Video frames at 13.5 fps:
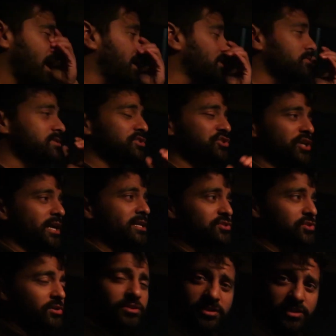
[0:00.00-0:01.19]
And it was a Chinese
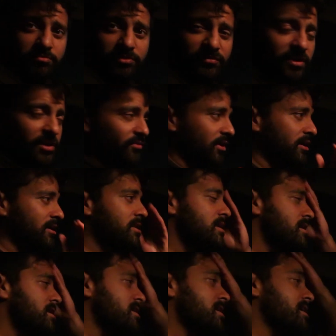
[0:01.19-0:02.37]
all-you-can-eat buffet, right?
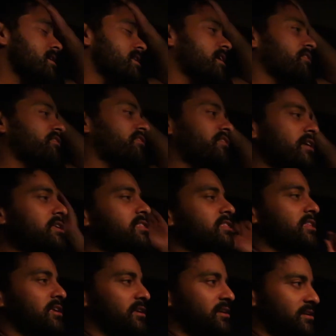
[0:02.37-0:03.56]
Now the funny
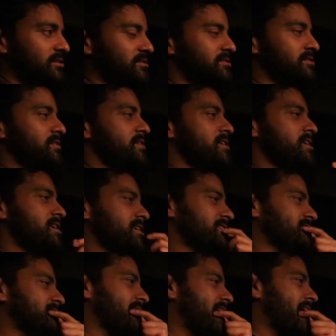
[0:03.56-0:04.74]
thing is,
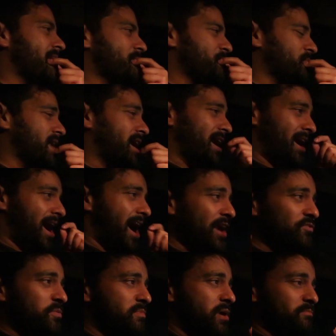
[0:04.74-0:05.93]
is that I
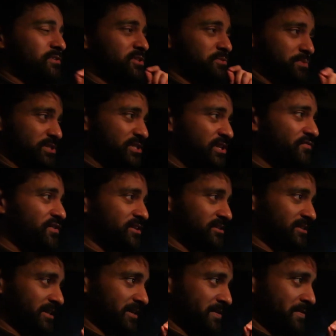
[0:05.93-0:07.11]
remember
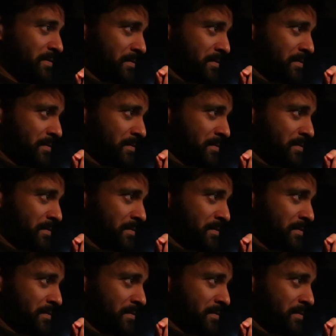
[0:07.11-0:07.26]
specifically